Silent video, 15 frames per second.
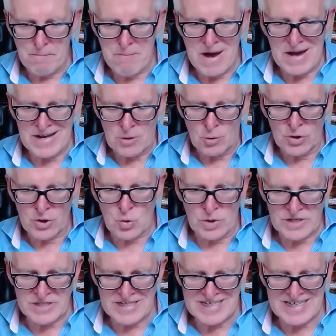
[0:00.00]
money or
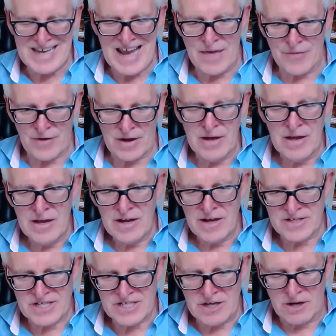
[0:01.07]
liquidity together
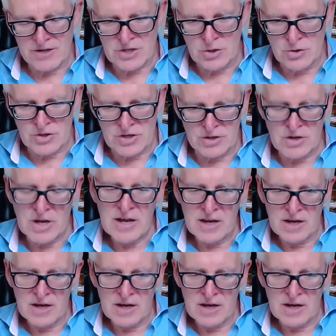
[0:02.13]
and start to look at